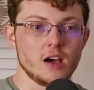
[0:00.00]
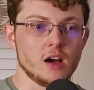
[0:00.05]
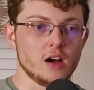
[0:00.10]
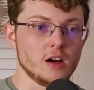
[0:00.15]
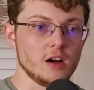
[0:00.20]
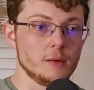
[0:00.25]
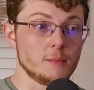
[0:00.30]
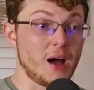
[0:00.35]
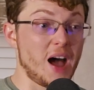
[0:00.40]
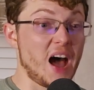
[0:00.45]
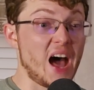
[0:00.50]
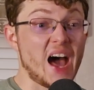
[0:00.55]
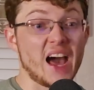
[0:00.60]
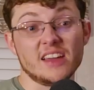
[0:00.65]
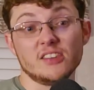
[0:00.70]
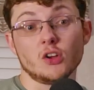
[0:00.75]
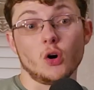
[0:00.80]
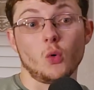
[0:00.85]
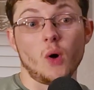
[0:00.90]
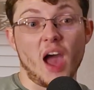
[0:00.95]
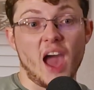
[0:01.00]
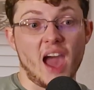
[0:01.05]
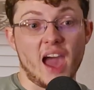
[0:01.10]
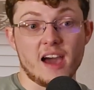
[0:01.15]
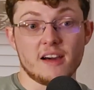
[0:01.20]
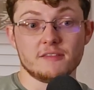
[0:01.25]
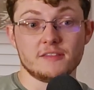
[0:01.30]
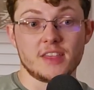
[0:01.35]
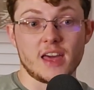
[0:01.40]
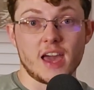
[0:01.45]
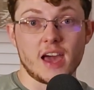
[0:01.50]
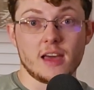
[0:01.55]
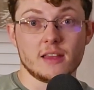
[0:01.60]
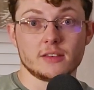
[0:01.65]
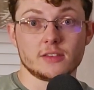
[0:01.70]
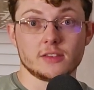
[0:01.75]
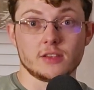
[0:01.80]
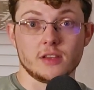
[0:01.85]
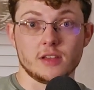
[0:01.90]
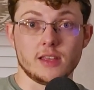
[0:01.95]
I don't have
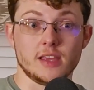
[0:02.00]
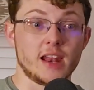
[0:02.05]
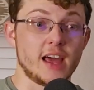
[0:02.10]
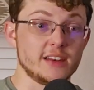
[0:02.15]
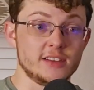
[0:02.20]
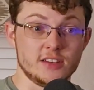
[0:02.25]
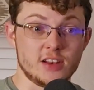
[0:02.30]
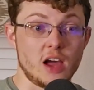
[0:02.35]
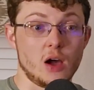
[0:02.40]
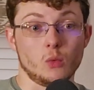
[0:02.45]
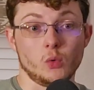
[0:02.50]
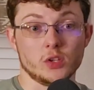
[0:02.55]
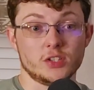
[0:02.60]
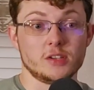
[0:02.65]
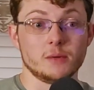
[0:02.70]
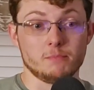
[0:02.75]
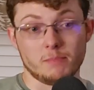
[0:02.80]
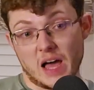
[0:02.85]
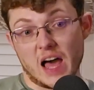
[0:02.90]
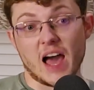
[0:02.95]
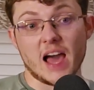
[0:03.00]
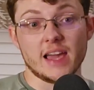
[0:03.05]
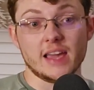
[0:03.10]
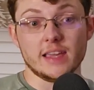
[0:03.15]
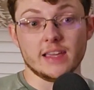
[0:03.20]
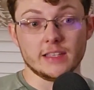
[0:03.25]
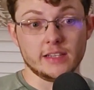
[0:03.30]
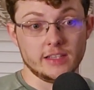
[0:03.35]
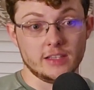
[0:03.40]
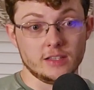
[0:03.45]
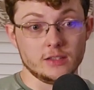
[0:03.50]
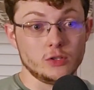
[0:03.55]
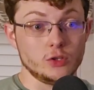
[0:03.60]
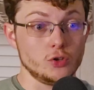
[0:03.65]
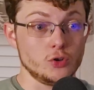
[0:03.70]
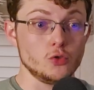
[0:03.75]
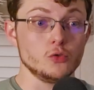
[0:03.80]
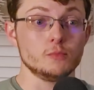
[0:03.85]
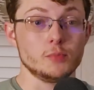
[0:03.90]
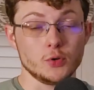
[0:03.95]
that, and I did not want to buy any
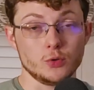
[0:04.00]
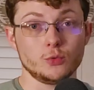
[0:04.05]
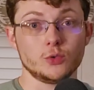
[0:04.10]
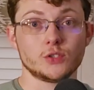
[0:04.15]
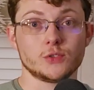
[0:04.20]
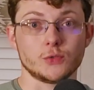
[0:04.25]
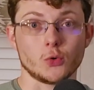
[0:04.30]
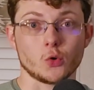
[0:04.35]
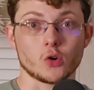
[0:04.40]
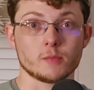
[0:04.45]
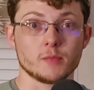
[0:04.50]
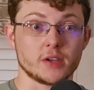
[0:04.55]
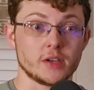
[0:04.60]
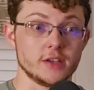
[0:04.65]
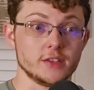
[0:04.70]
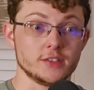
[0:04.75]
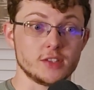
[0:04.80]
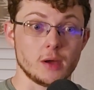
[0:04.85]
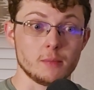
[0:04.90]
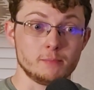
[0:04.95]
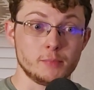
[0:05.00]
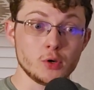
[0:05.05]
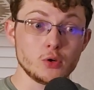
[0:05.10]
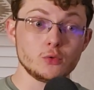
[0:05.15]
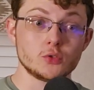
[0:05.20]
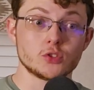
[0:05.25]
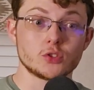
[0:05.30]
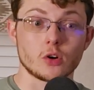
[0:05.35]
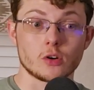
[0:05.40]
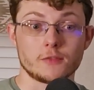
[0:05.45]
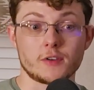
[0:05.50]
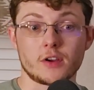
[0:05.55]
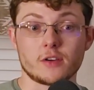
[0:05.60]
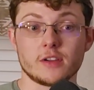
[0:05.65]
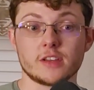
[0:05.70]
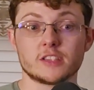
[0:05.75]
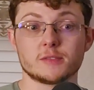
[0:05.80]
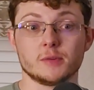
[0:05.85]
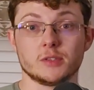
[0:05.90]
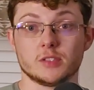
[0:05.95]
new boots for it because boots are
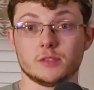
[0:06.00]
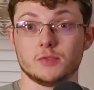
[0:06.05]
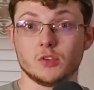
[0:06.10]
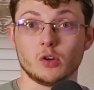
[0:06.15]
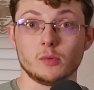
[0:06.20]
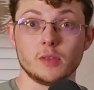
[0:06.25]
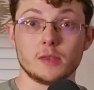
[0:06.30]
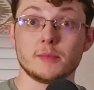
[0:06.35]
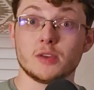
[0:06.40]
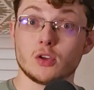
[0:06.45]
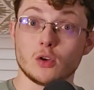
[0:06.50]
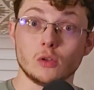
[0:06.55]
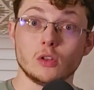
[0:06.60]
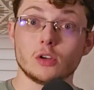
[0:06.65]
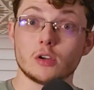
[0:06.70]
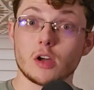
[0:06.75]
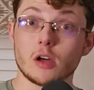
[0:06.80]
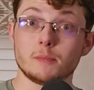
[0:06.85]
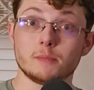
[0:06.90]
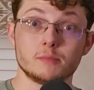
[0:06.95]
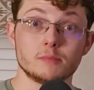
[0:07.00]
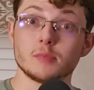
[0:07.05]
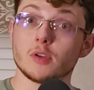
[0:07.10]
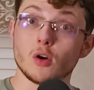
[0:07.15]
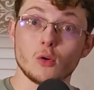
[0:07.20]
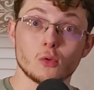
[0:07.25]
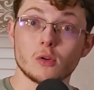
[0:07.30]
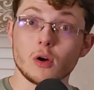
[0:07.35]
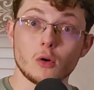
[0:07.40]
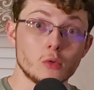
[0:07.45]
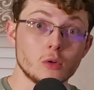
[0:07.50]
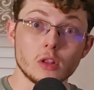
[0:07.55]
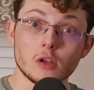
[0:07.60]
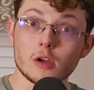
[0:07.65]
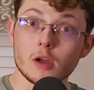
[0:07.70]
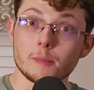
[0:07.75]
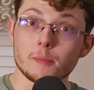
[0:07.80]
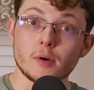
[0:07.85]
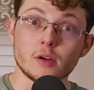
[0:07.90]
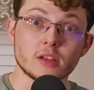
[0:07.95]
very expensive. If you don't believe me, go look up go
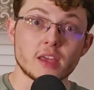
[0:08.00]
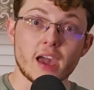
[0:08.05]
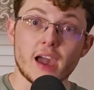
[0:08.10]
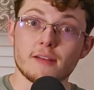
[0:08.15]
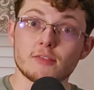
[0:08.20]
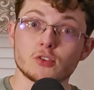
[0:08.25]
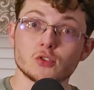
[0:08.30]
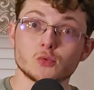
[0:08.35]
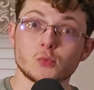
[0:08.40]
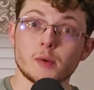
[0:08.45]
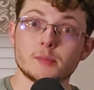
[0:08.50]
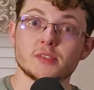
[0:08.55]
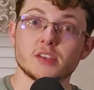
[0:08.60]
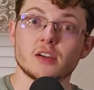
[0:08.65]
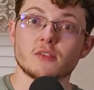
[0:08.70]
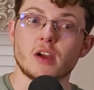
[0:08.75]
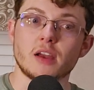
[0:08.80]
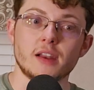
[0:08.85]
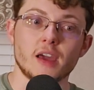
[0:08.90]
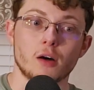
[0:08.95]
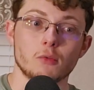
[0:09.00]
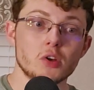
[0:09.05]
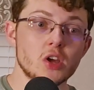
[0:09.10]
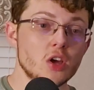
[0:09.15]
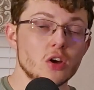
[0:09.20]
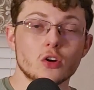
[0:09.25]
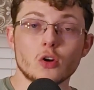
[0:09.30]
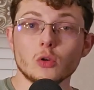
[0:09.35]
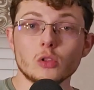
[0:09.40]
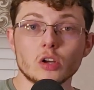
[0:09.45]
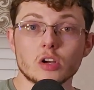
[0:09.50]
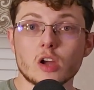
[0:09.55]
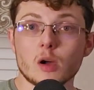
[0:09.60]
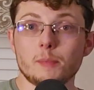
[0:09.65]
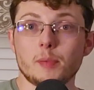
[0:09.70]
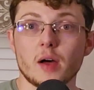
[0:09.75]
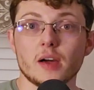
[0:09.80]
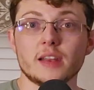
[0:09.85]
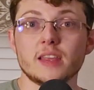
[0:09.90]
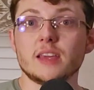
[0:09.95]
look up on Cavender's website right now. Go look
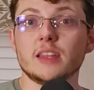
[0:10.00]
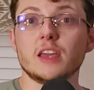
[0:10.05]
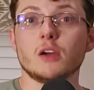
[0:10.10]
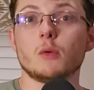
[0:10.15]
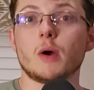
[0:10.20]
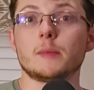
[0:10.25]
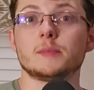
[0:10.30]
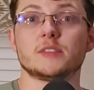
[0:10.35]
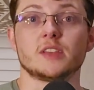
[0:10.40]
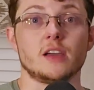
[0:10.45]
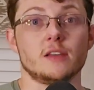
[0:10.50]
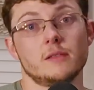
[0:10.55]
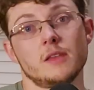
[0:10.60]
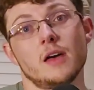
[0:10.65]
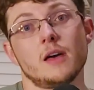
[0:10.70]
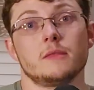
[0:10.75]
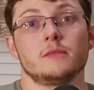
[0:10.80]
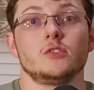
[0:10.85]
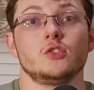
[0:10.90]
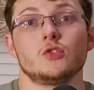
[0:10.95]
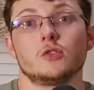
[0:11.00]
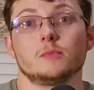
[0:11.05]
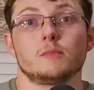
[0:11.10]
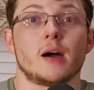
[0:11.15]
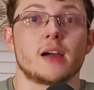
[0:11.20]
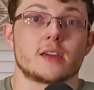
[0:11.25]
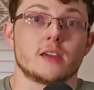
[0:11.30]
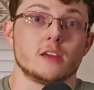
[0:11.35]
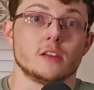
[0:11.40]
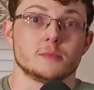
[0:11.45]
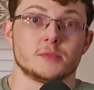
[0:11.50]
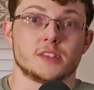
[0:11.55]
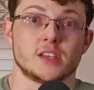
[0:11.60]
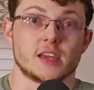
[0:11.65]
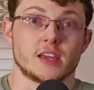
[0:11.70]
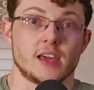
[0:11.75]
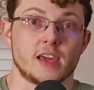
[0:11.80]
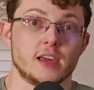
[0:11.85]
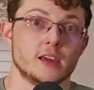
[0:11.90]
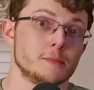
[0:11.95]
up on any website. You might get them
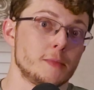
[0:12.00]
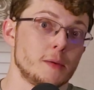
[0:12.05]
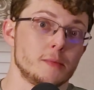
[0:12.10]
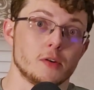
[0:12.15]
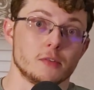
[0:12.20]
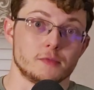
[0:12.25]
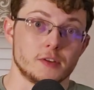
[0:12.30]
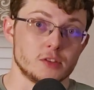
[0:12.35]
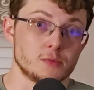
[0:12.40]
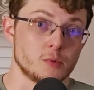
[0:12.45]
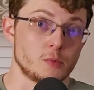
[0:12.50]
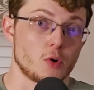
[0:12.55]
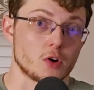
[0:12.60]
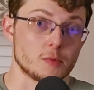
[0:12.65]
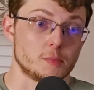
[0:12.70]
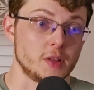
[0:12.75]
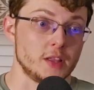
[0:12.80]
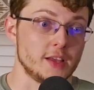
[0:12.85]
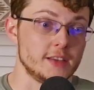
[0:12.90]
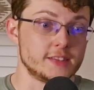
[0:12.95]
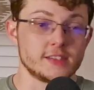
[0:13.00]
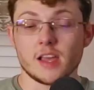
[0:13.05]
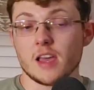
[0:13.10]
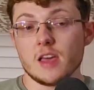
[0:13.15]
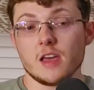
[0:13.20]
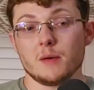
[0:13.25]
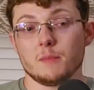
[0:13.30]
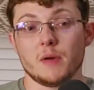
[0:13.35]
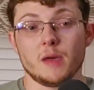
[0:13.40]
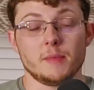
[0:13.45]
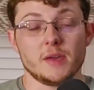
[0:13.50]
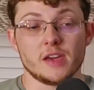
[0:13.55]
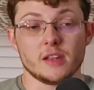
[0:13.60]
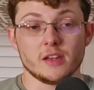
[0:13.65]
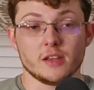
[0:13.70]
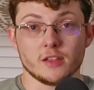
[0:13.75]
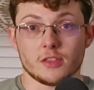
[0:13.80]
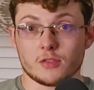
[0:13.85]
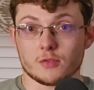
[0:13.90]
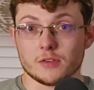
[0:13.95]
secondhand, maybe on Facebook Marketplace, maybe
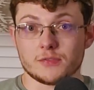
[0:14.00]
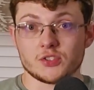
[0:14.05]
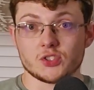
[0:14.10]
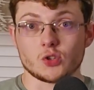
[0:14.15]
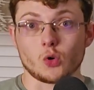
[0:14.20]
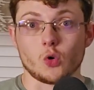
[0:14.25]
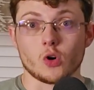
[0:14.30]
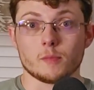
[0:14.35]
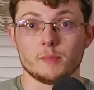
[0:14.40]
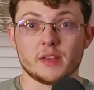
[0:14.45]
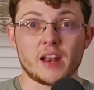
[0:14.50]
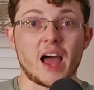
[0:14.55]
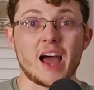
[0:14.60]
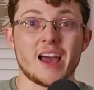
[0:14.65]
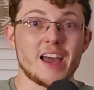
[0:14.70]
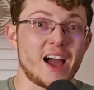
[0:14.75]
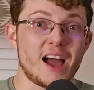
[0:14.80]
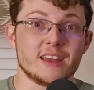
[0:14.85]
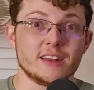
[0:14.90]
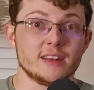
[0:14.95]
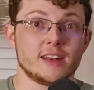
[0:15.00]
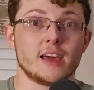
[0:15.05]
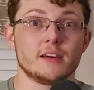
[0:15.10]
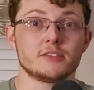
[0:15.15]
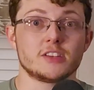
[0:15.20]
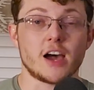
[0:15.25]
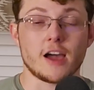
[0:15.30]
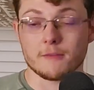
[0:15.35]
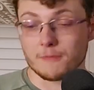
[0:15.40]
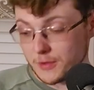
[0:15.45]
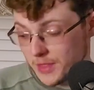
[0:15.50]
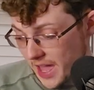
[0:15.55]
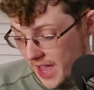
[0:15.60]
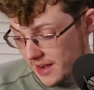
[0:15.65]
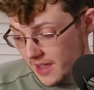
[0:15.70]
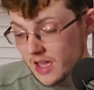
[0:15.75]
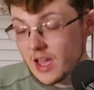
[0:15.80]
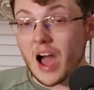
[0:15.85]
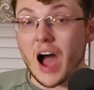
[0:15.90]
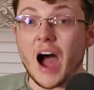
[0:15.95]
at a thrift store, but I didn't have time for
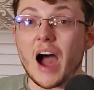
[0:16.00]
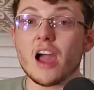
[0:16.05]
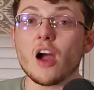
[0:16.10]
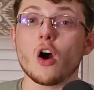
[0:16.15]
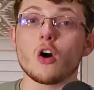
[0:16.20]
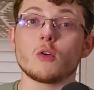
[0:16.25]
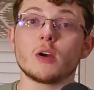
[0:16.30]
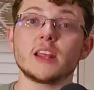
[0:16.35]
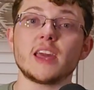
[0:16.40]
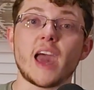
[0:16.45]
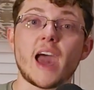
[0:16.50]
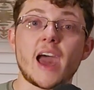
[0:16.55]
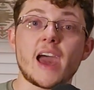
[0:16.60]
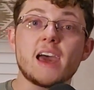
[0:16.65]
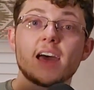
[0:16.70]
that. I already